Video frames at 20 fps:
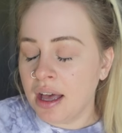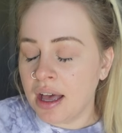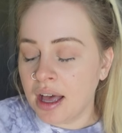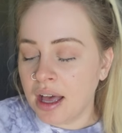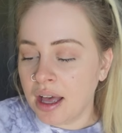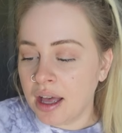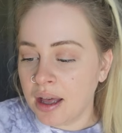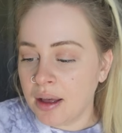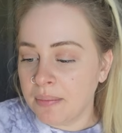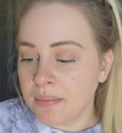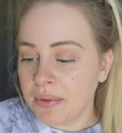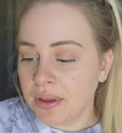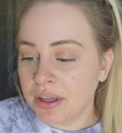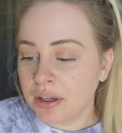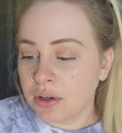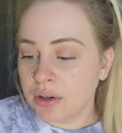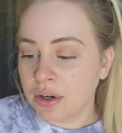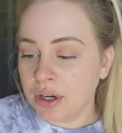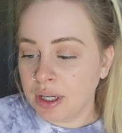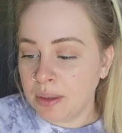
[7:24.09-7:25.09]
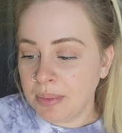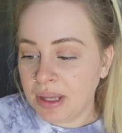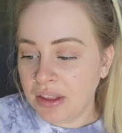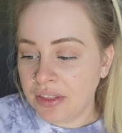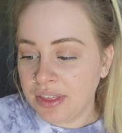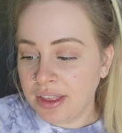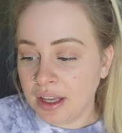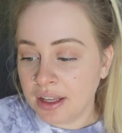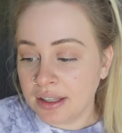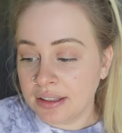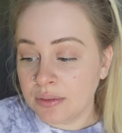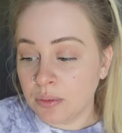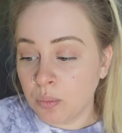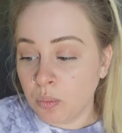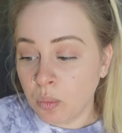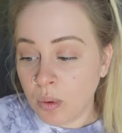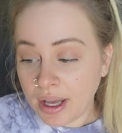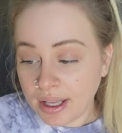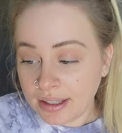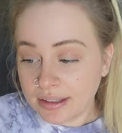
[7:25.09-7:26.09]
um, creamy thick
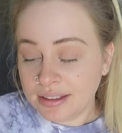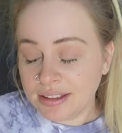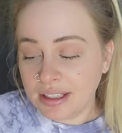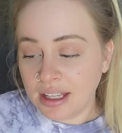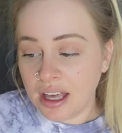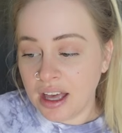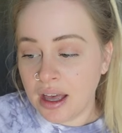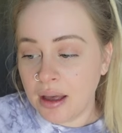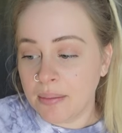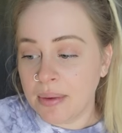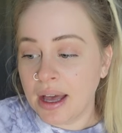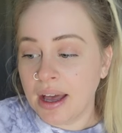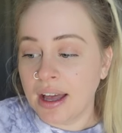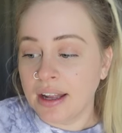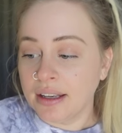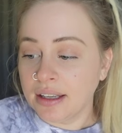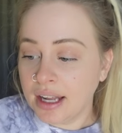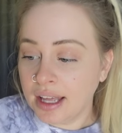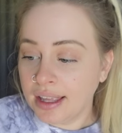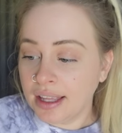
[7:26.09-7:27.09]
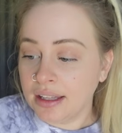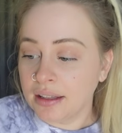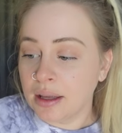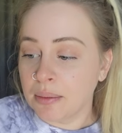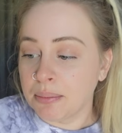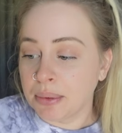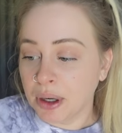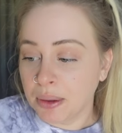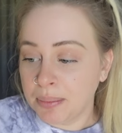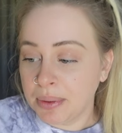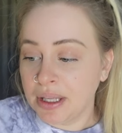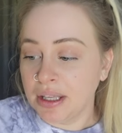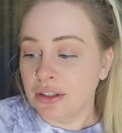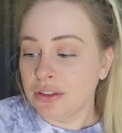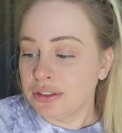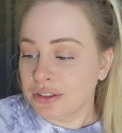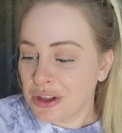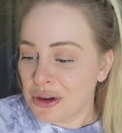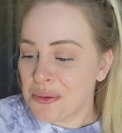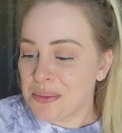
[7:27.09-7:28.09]
white CM at night,
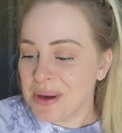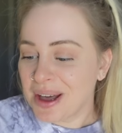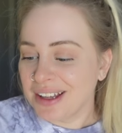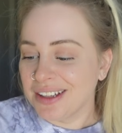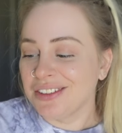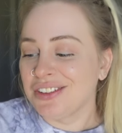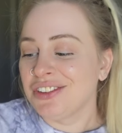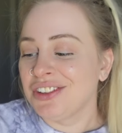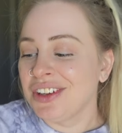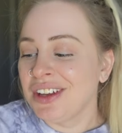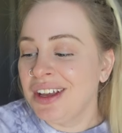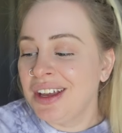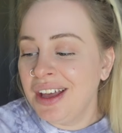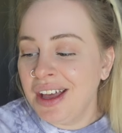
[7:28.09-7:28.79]
burping so much.